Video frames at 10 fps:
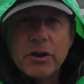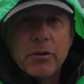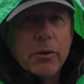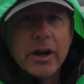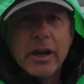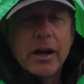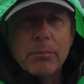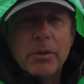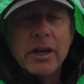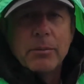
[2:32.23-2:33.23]
You can rig it up
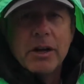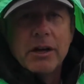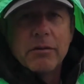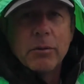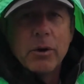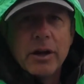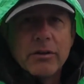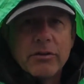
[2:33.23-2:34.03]
many different ways.